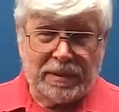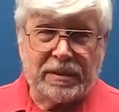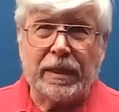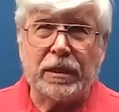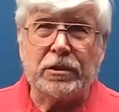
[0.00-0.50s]

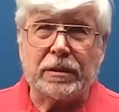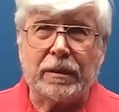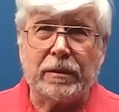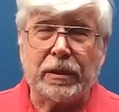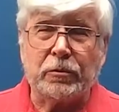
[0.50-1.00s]
study
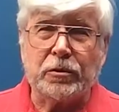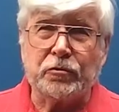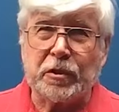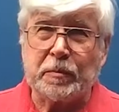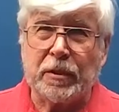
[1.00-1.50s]
showed it was
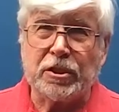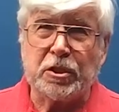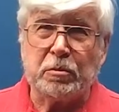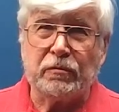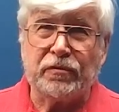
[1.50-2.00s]

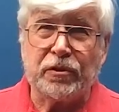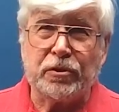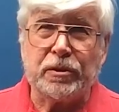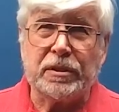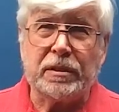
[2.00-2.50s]
responsible for
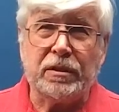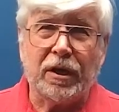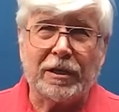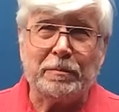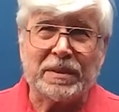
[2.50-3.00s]

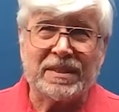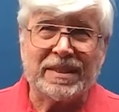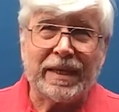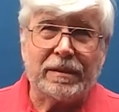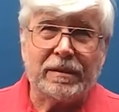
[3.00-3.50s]

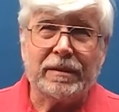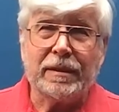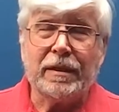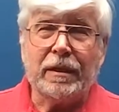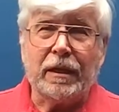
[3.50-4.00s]
39%
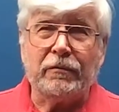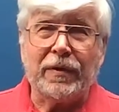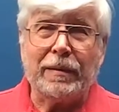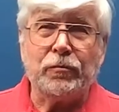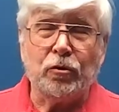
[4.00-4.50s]
of
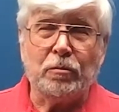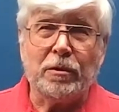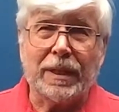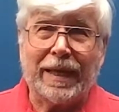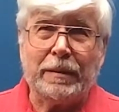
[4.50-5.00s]

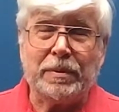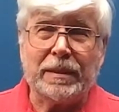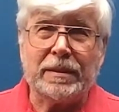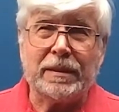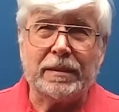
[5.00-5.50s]
abnormal
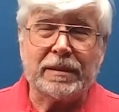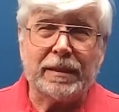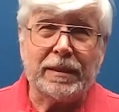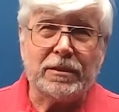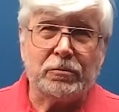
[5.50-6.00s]

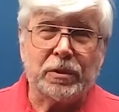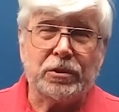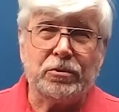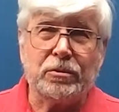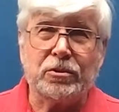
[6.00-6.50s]
APTTs were
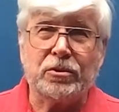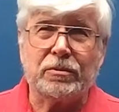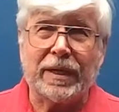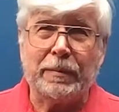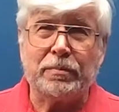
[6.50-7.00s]
due to
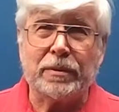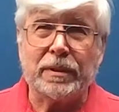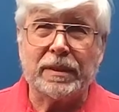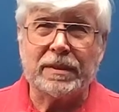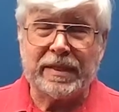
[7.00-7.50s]
heparin
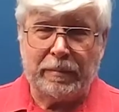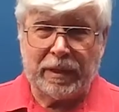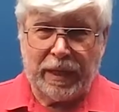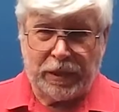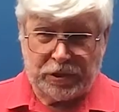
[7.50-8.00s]

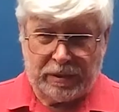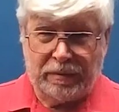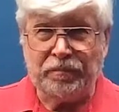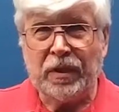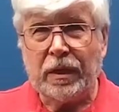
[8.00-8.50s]
contamination
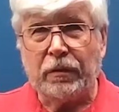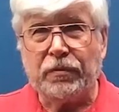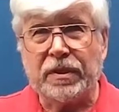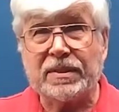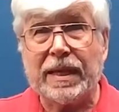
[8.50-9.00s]
of
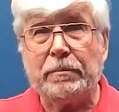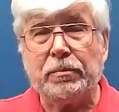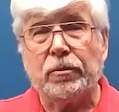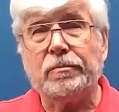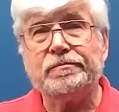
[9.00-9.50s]
the
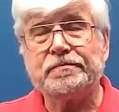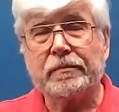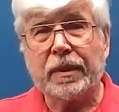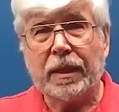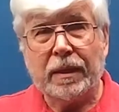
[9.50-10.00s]
sample.
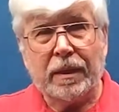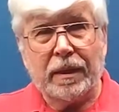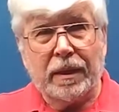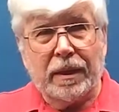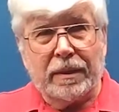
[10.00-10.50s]

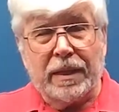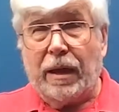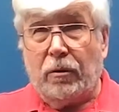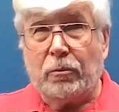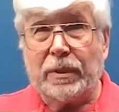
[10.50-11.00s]

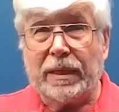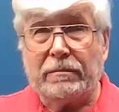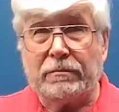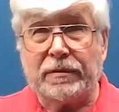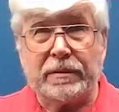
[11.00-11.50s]
Now, we have
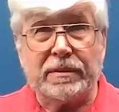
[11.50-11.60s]
a very